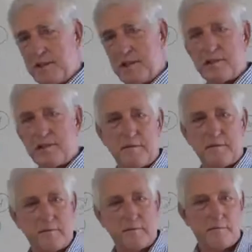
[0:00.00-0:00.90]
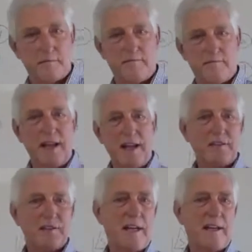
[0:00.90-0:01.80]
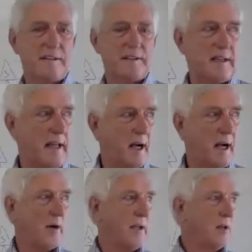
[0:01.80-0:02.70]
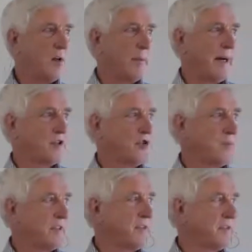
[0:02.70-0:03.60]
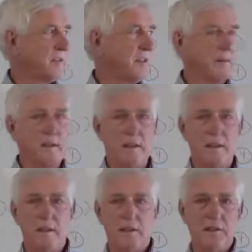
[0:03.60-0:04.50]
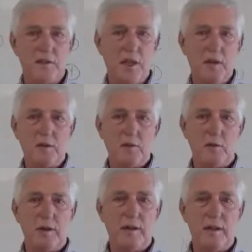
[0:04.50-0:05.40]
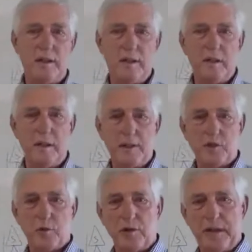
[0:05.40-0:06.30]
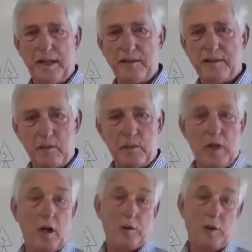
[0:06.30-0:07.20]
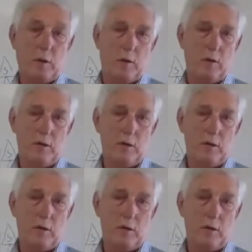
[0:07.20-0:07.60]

just 5 seconds in an hour, then go about your business and continue doing the habitual things that we all do.